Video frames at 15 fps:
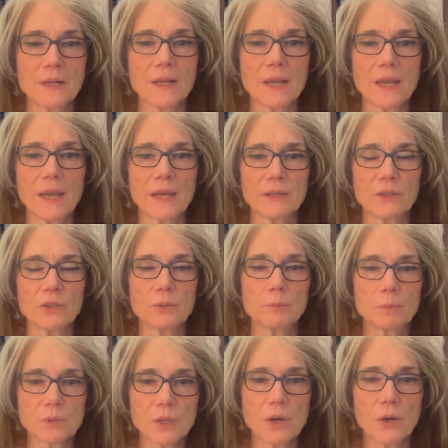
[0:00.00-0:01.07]
And you
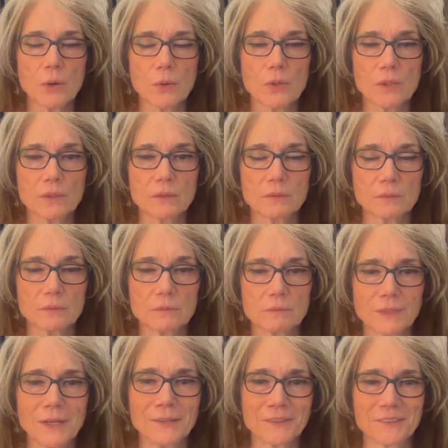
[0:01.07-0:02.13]
blow.
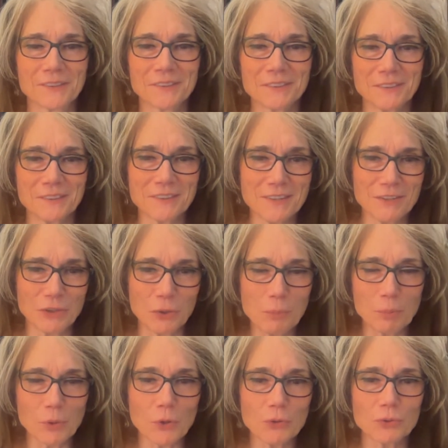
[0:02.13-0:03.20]
You
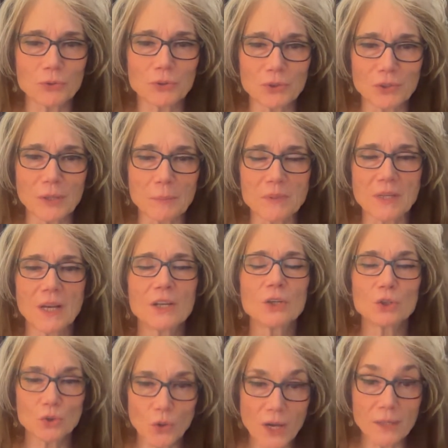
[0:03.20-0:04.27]
blow through your lips. You
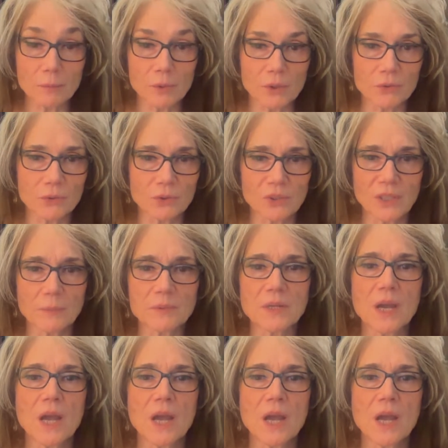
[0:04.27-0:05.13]
try to blow through your lips.